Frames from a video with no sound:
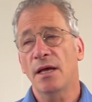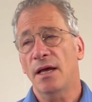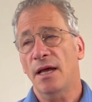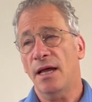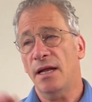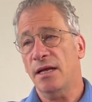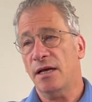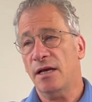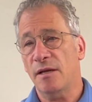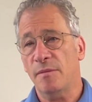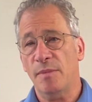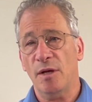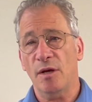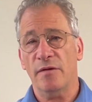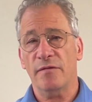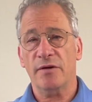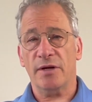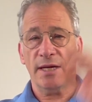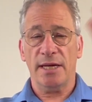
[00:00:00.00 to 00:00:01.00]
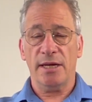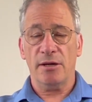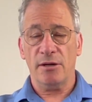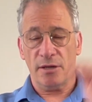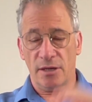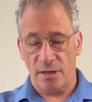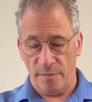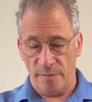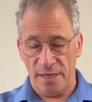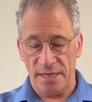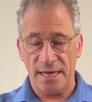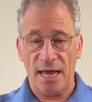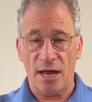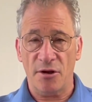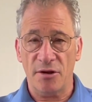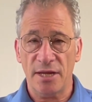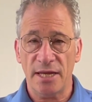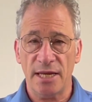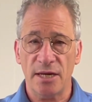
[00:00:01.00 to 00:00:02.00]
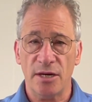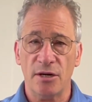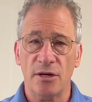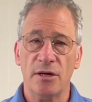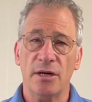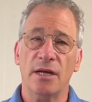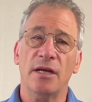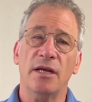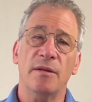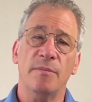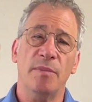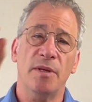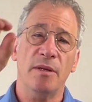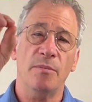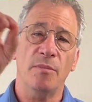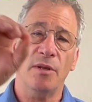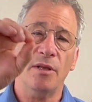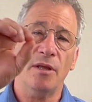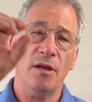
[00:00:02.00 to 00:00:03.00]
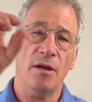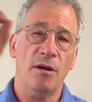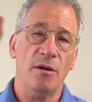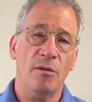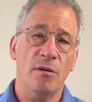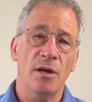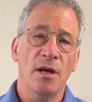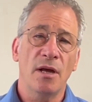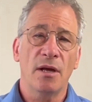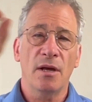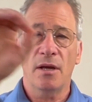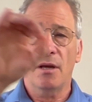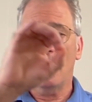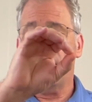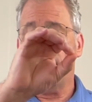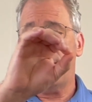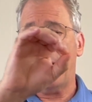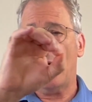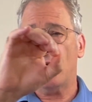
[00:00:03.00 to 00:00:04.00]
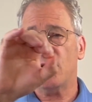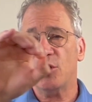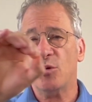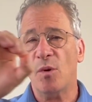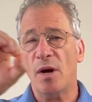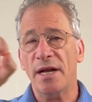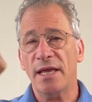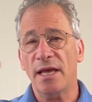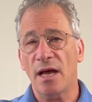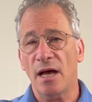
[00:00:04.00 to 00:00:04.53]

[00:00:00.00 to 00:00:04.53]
and it could be over here, it could be down here, it could be below about 20